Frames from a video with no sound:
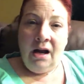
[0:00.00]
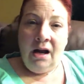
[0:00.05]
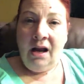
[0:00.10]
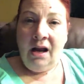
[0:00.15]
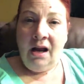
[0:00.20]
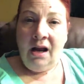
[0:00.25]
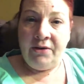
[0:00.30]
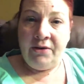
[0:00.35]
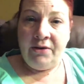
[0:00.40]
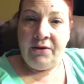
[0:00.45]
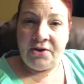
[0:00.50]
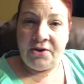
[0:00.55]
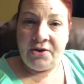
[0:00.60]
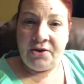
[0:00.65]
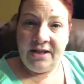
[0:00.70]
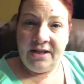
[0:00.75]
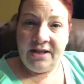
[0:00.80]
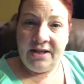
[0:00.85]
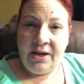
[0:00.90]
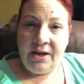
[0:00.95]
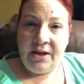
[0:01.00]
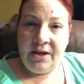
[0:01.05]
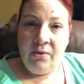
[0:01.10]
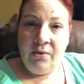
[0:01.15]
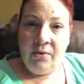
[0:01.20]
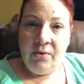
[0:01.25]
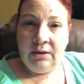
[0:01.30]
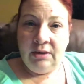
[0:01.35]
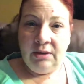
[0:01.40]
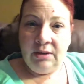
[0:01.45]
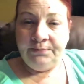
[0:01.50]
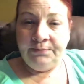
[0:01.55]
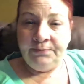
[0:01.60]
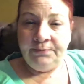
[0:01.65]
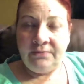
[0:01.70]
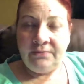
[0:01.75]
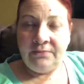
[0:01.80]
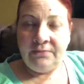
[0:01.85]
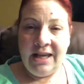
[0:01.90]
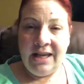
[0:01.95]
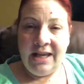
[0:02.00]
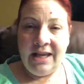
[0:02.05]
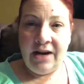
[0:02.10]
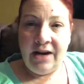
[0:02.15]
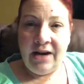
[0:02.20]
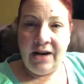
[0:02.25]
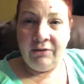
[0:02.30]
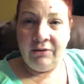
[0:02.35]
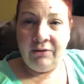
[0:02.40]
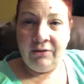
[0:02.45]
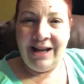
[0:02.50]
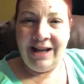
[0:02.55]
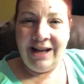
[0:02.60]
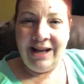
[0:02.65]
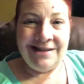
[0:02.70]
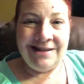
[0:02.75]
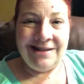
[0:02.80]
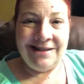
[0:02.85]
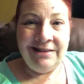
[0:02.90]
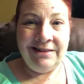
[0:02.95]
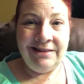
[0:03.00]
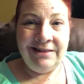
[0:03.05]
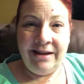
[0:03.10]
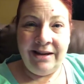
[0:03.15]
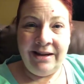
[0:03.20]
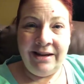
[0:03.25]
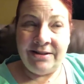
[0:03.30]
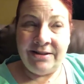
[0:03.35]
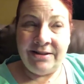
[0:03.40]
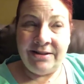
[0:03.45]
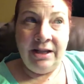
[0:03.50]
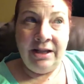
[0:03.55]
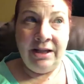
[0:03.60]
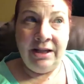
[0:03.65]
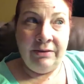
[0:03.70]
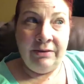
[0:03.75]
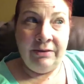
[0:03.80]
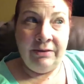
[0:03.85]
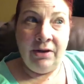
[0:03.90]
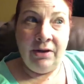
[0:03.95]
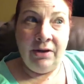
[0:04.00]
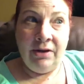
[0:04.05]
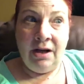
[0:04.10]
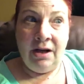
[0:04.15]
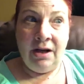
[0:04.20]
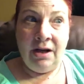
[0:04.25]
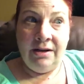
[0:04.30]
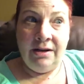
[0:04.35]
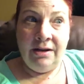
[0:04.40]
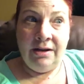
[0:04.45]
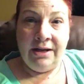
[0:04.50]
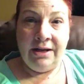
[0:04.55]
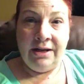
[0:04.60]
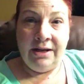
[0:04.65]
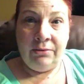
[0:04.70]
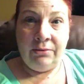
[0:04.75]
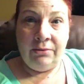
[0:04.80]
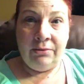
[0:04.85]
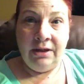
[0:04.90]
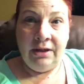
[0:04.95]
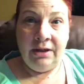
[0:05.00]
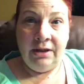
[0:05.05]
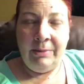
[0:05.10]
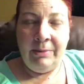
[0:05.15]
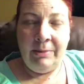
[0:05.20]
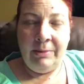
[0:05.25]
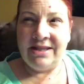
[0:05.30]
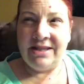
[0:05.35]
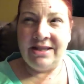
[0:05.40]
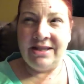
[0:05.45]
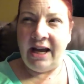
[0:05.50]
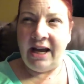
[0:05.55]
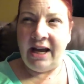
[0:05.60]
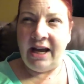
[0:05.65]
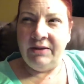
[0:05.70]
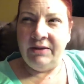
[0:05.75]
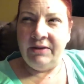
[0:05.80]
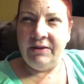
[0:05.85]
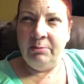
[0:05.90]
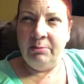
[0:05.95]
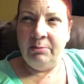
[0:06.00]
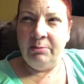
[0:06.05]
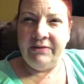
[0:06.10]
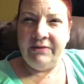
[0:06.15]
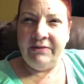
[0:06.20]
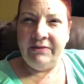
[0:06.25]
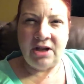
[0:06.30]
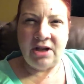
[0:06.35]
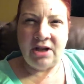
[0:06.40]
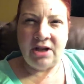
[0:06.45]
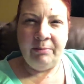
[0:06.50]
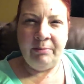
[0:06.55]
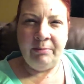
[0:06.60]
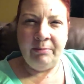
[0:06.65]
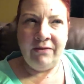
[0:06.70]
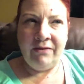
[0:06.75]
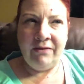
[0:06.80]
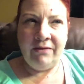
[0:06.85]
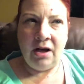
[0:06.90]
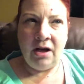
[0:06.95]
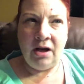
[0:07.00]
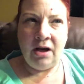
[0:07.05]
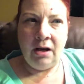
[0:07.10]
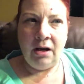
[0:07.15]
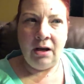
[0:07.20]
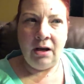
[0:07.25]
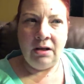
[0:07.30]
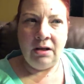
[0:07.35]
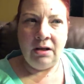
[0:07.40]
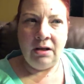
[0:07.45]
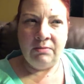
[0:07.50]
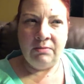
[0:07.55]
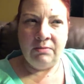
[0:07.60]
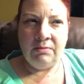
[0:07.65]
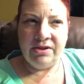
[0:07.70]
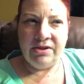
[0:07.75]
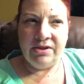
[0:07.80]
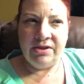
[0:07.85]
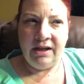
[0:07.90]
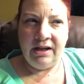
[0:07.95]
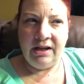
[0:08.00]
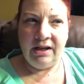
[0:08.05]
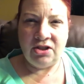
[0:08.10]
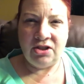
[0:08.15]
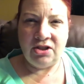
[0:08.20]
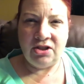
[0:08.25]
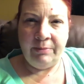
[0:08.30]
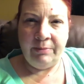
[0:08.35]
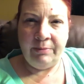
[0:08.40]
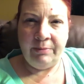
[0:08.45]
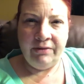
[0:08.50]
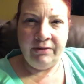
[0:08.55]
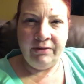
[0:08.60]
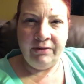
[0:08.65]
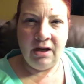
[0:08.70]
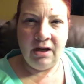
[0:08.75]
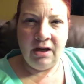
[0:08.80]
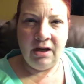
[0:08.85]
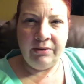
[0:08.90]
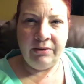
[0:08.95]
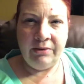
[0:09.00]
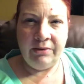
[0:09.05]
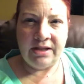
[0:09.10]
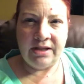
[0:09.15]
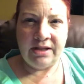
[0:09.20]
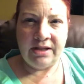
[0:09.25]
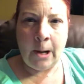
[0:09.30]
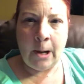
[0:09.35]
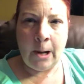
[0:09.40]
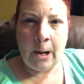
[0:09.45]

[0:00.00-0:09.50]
Heather's trying to stay warm. Yay for love. It's not that exciting of a vlog because I really, I mean, it's kind of a little bit of a shopping vlog. It's mostly like a shopping vlog, I would say.